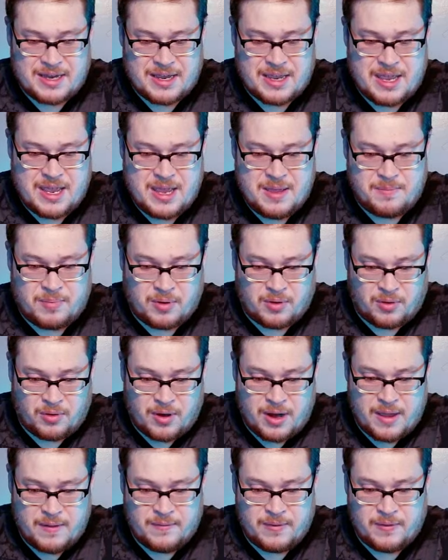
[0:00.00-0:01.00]
keep
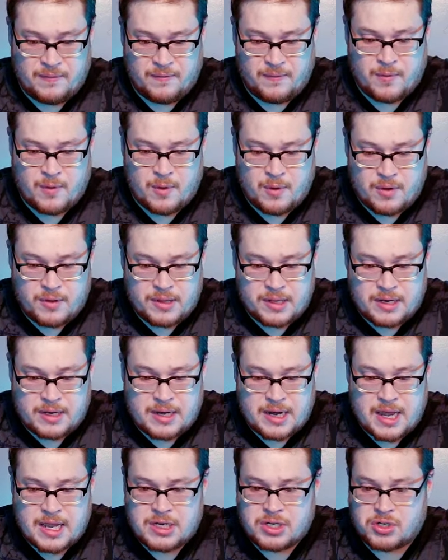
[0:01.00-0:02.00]
craving for the
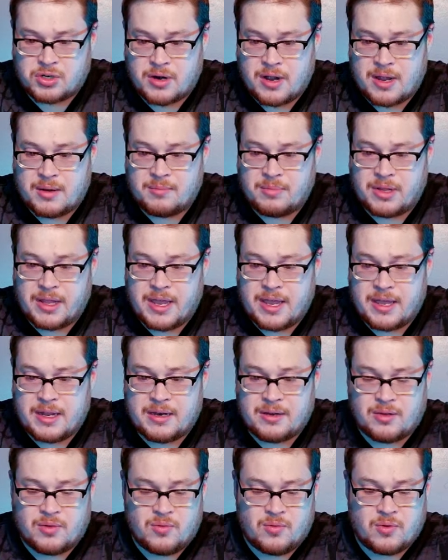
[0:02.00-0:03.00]
Nitron
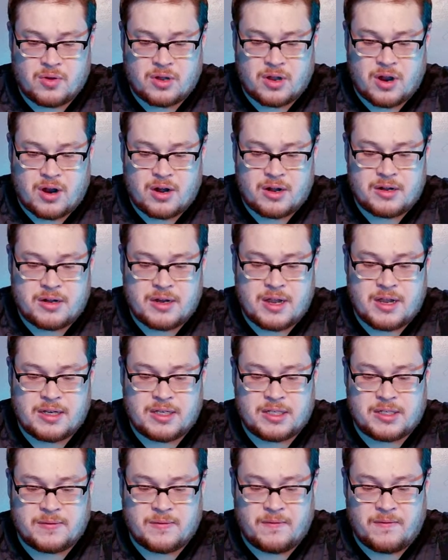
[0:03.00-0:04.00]
Blade. Cool card,
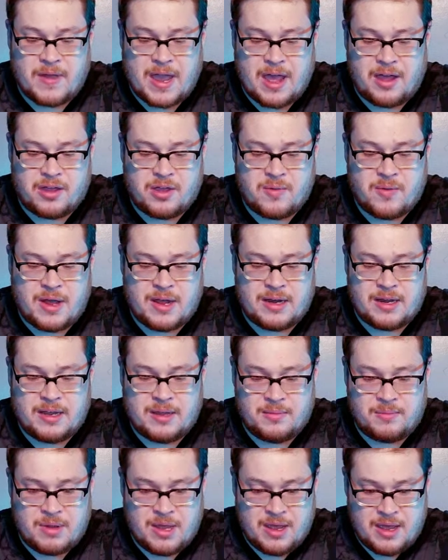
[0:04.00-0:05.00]
nice value on
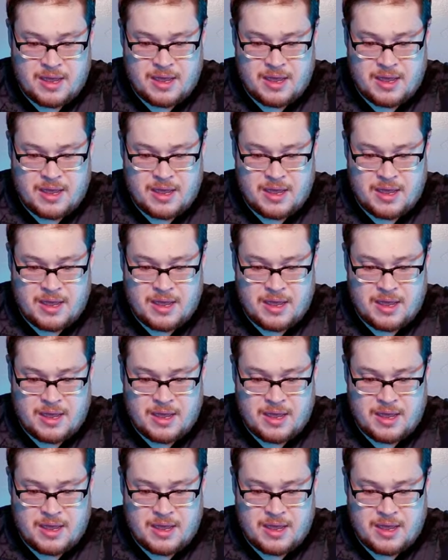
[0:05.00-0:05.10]
him.